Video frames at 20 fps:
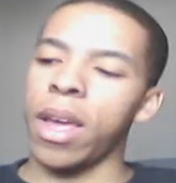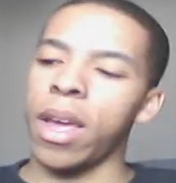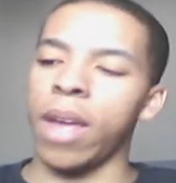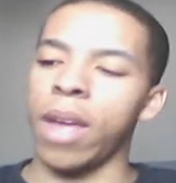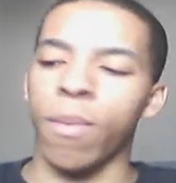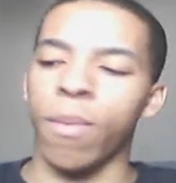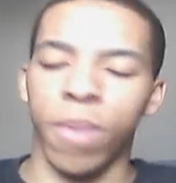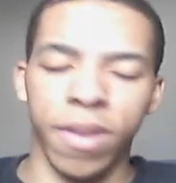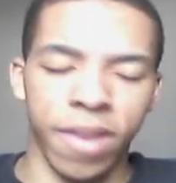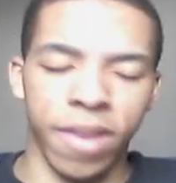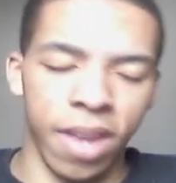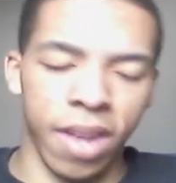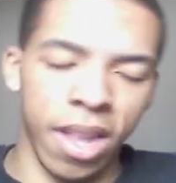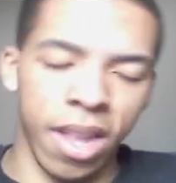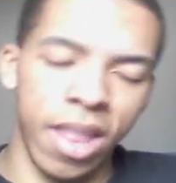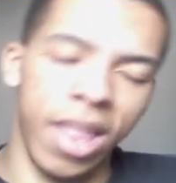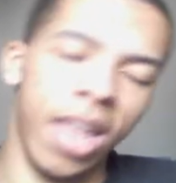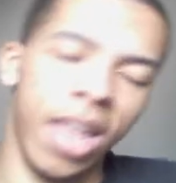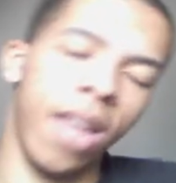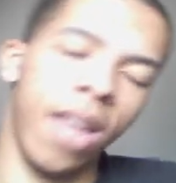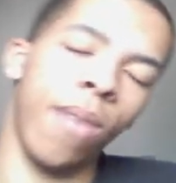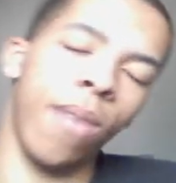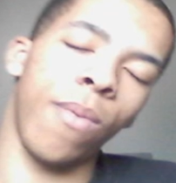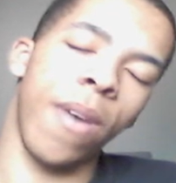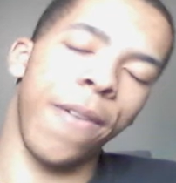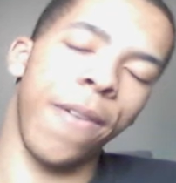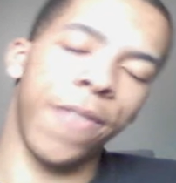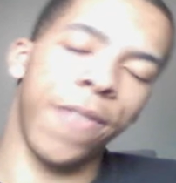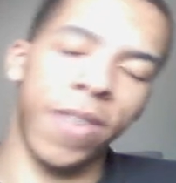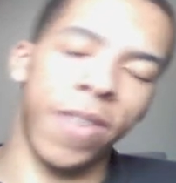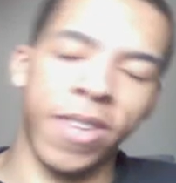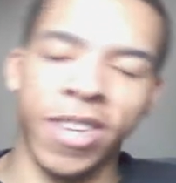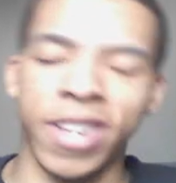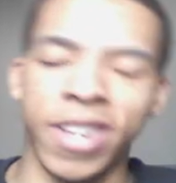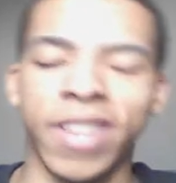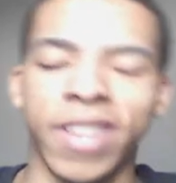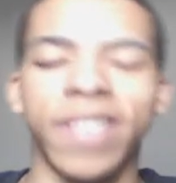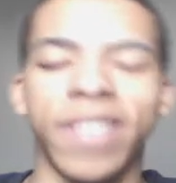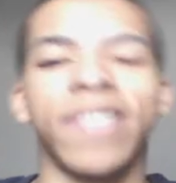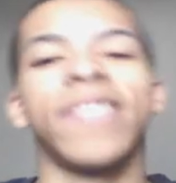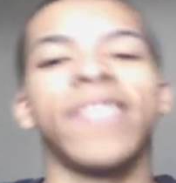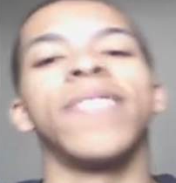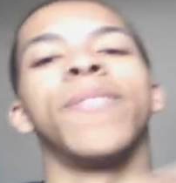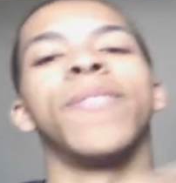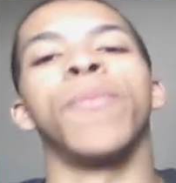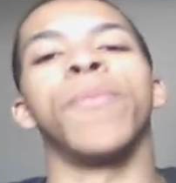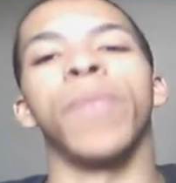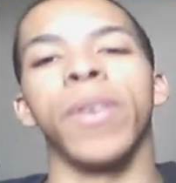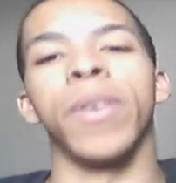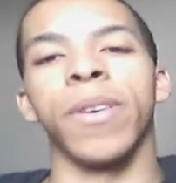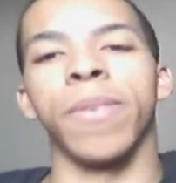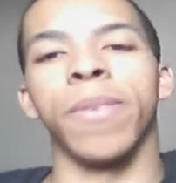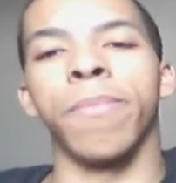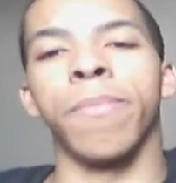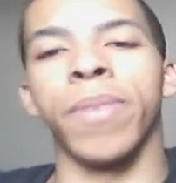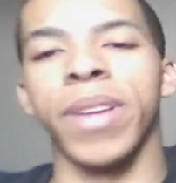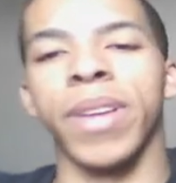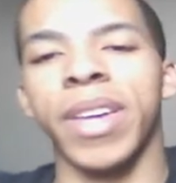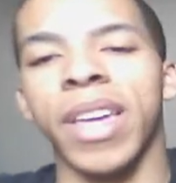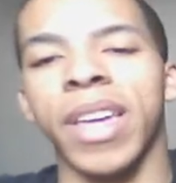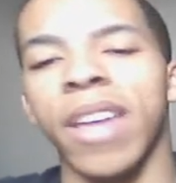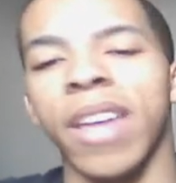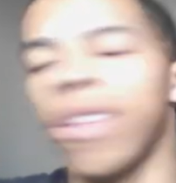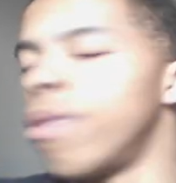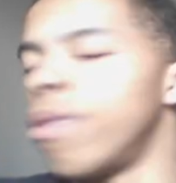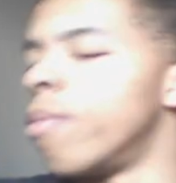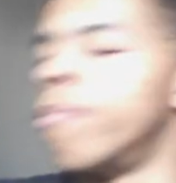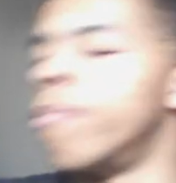And once again, the references were blink and you'll